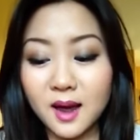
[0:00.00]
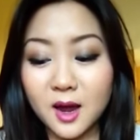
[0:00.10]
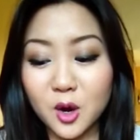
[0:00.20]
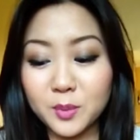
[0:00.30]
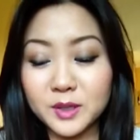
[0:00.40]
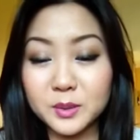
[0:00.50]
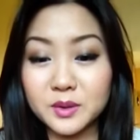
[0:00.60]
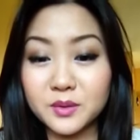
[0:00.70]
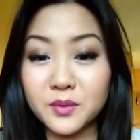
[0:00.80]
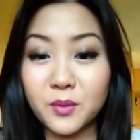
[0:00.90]
I hope this
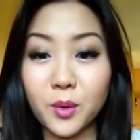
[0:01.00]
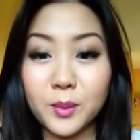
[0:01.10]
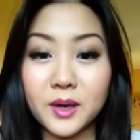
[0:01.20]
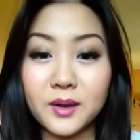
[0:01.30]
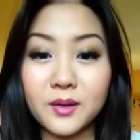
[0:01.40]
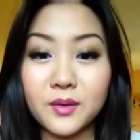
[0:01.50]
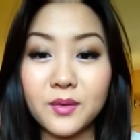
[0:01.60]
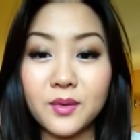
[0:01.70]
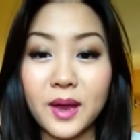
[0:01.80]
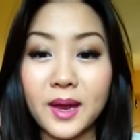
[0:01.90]
was
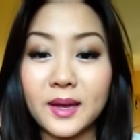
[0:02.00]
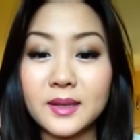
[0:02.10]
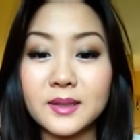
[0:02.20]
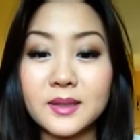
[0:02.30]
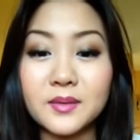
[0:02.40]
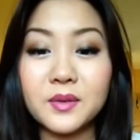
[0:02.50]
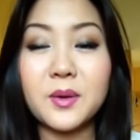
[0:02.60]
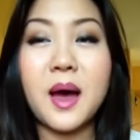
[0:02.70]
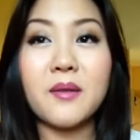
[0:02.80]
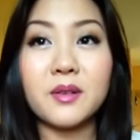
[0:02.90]
informative, and if you
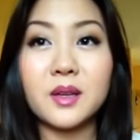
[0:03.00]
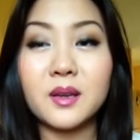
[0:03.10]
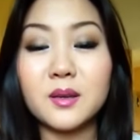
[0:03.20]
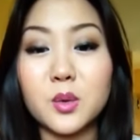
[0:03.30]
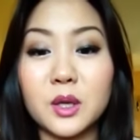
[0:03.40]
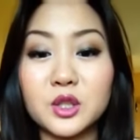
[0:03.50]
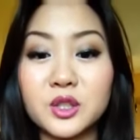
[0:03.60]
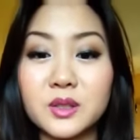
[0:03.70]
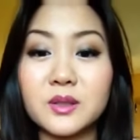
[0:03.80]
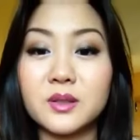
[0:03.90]
have any
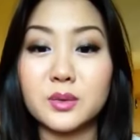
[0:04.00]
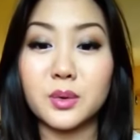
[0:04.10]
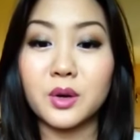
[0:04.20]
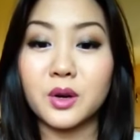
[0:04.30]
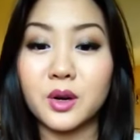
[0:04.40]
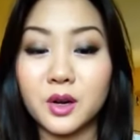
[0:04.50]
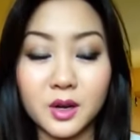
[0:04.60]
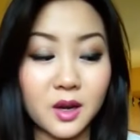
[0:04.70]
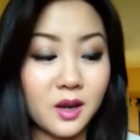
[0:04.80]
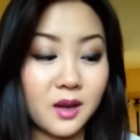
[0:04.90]
questions or
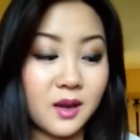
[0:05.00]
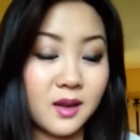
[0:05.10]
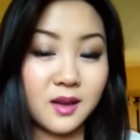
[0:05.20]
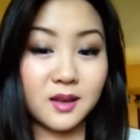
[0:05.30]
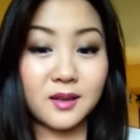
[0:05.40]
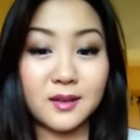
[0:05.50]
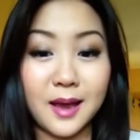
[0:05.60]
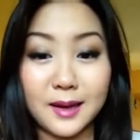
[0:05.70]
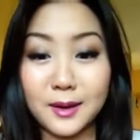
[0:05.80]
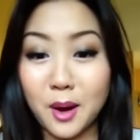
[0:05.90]

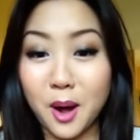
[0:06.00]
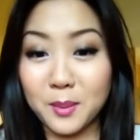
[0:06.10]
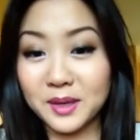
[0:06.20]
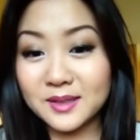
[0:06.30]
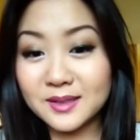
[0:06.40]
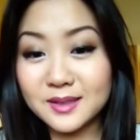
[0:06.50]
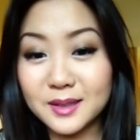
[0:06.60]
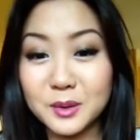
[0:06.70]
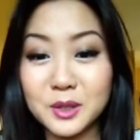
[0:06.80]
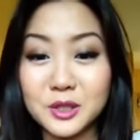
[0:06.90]
any comments,
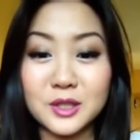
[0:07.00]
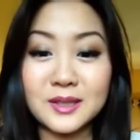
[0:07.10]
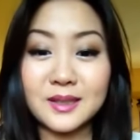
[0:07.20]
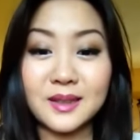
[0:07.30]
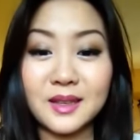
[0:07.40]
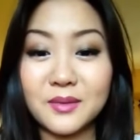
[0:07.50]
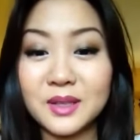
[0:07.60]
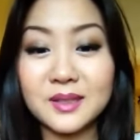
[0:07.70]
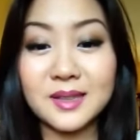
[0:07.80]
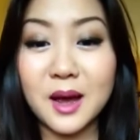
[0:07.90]
you can just leave
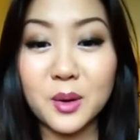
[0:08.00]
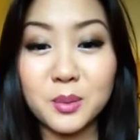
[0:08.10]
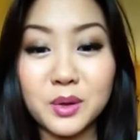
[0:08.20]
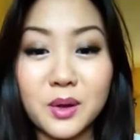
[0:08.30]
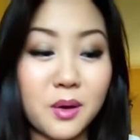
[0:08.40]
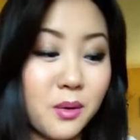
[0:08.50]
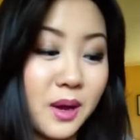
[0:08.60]
it down below.